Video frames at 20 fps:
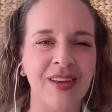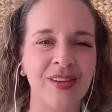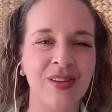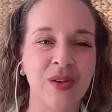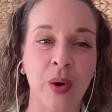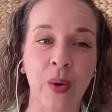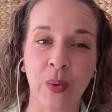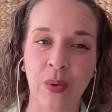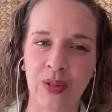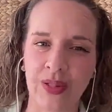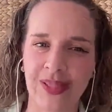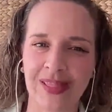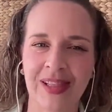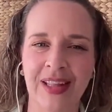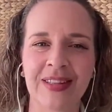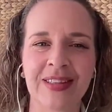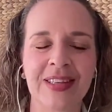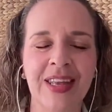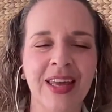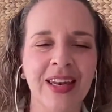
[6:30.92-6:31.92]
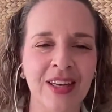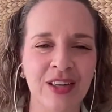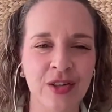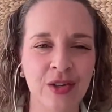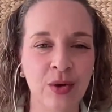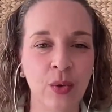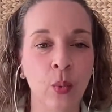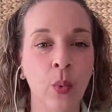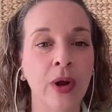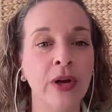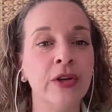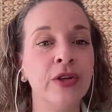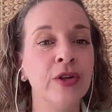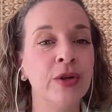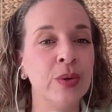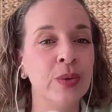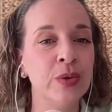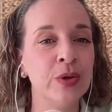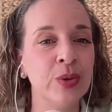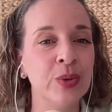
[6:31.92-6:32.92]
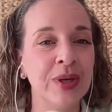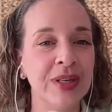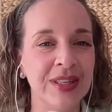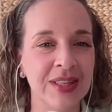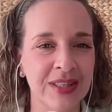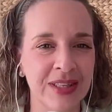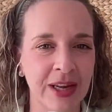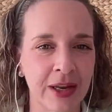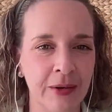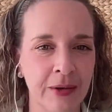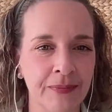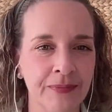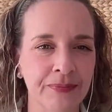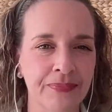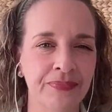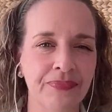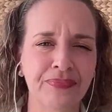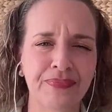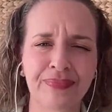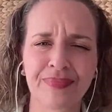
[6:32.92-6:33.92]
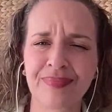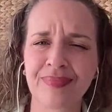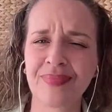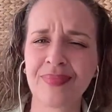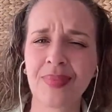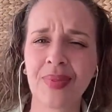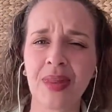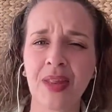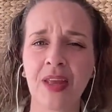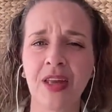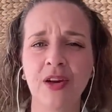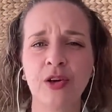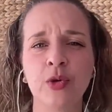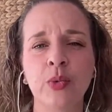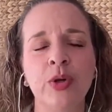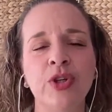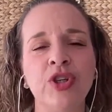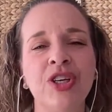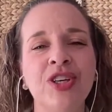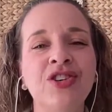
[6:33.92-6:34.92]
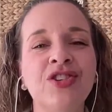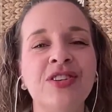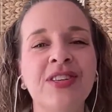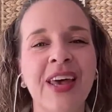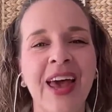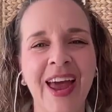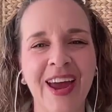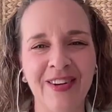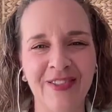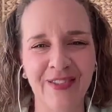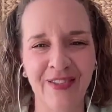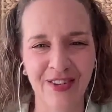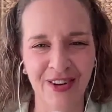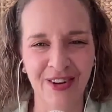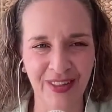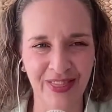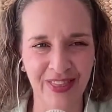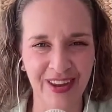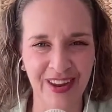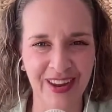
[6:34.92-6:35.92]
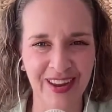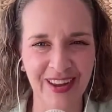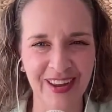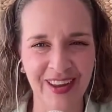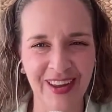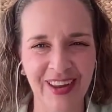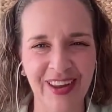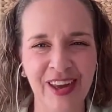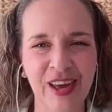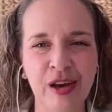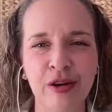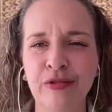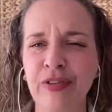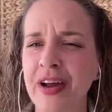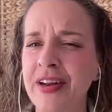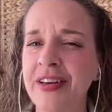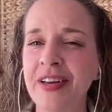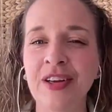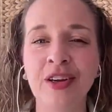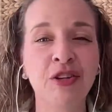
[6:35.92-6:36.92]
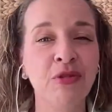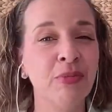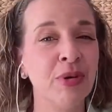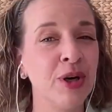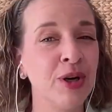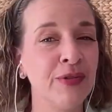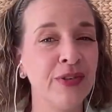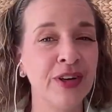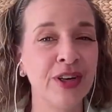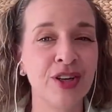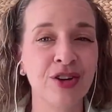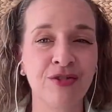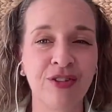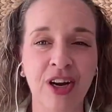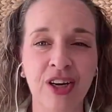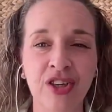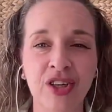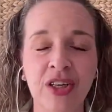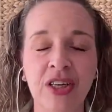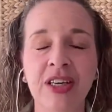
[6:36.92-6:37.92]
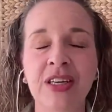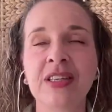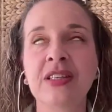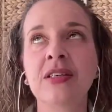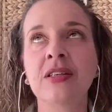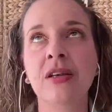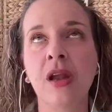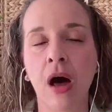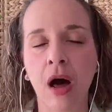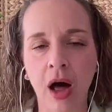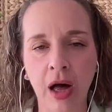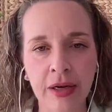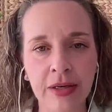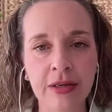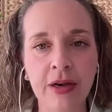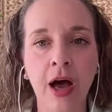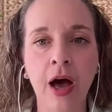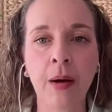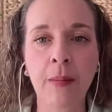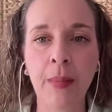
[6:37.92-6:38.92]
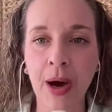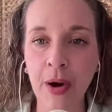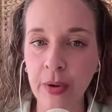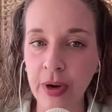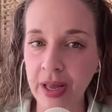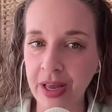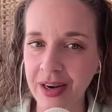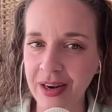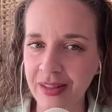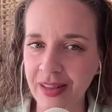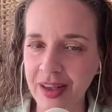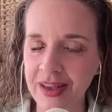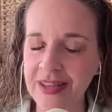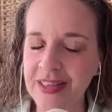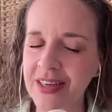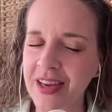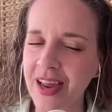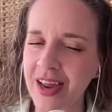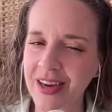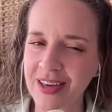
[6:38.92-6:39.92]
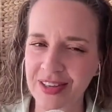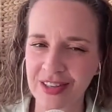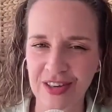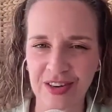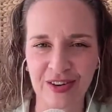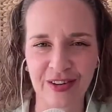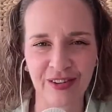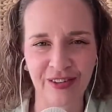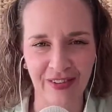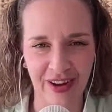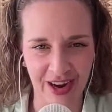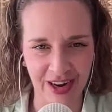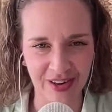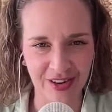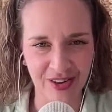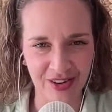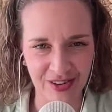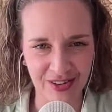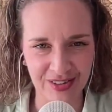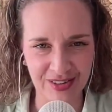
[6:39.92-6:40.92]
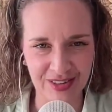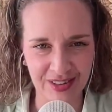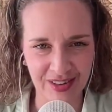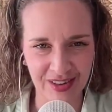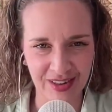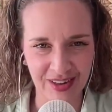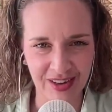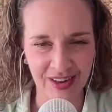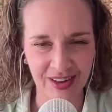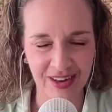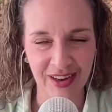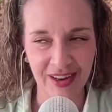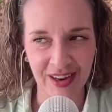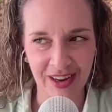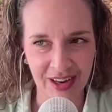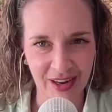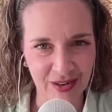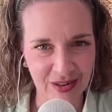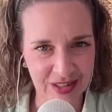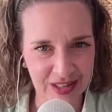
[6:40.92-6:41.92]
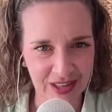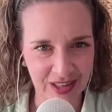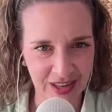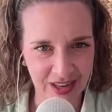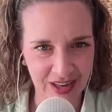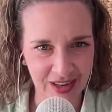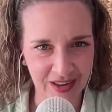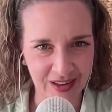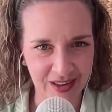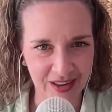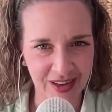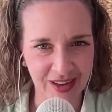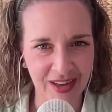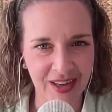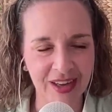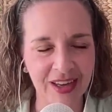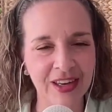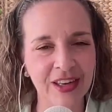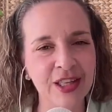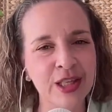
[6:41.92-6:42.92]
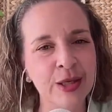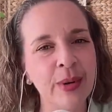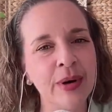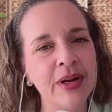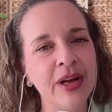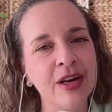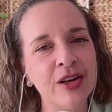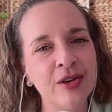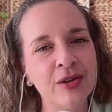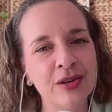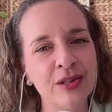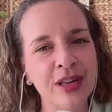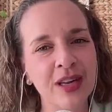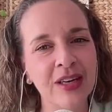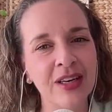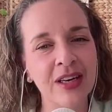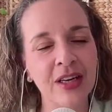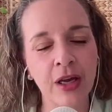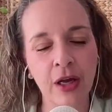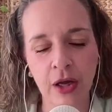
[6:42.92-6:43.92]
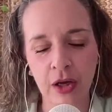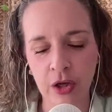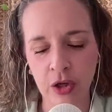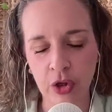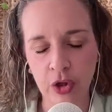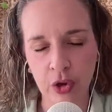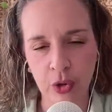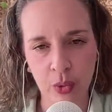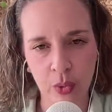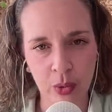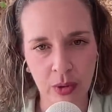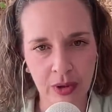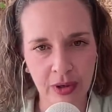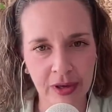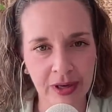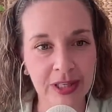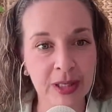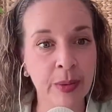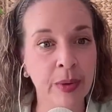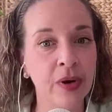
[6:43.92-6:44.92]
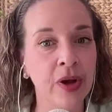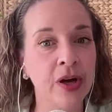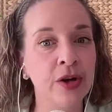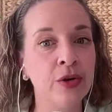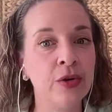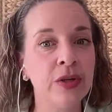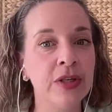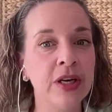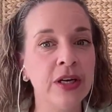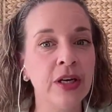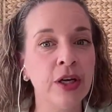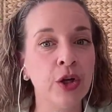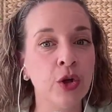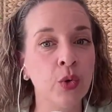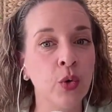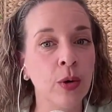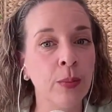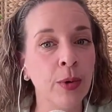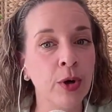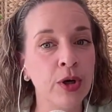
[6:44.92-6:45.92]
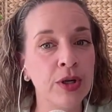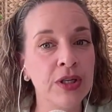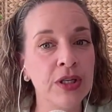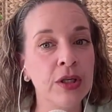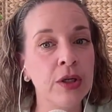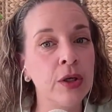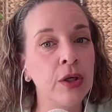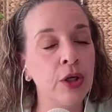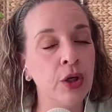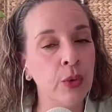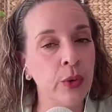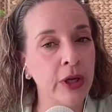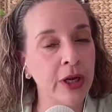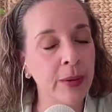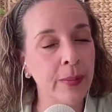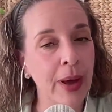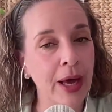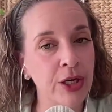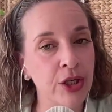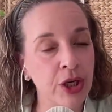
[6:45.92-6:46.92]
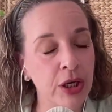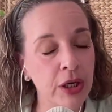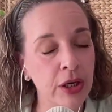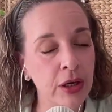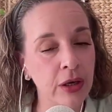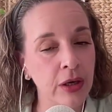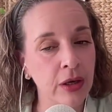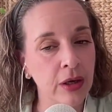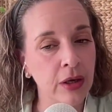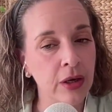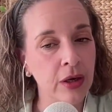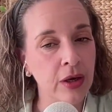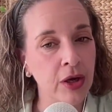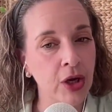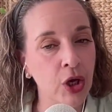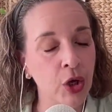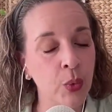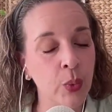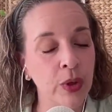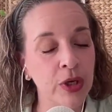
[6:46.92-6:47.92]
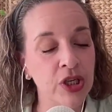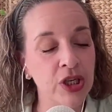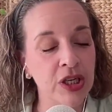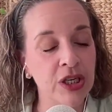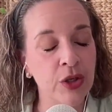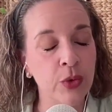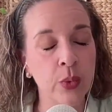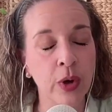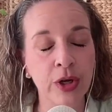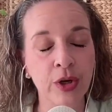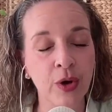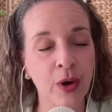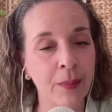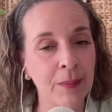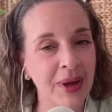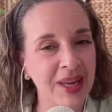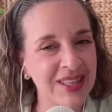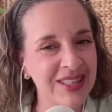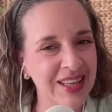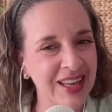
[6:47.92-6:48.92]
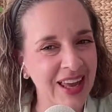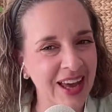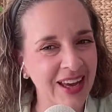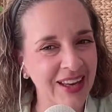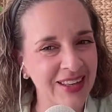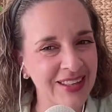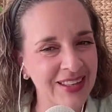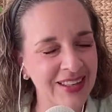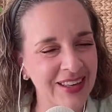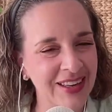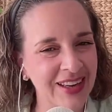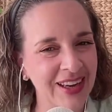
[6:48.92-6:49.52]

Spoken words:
So let's get into what to do instead. Here's what changes everything. Finding your perfect direction is not about analyzing external factors. Here's the key. It is about understanding you. It's about understanding your personal unique magic, which is what you're amazing at.